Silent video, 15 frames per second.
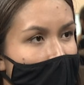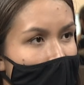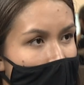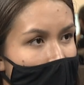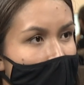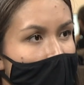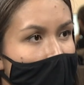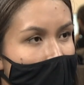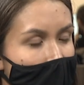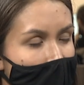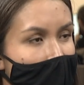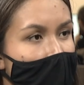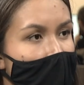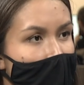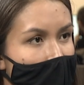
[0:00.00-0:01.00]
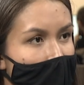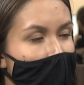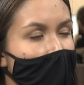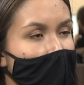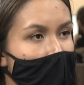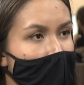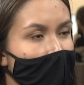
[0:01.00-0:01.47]
Many
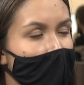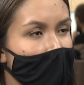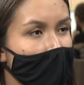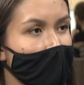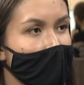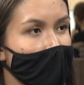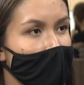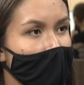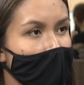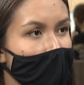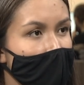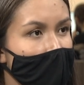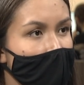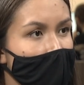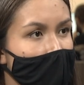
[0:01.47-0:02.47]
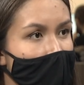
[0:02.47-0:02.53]
demographers expect that to